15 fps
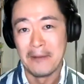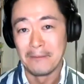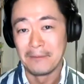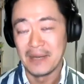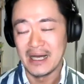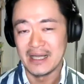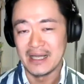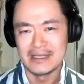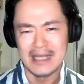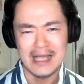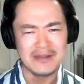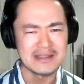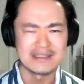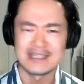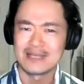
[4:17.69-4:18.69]
But at
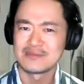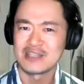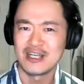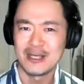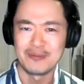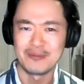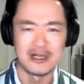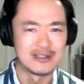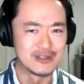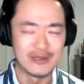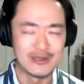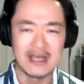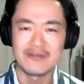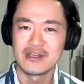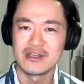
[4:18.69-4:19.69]
the same time, I do
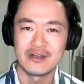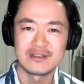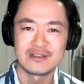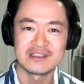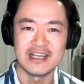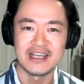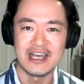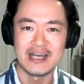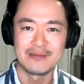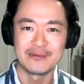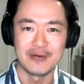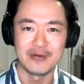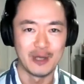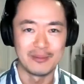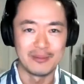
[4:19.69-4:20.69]
have the CoStar app
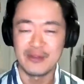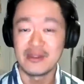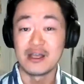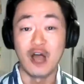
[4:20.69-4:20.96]
on my thing.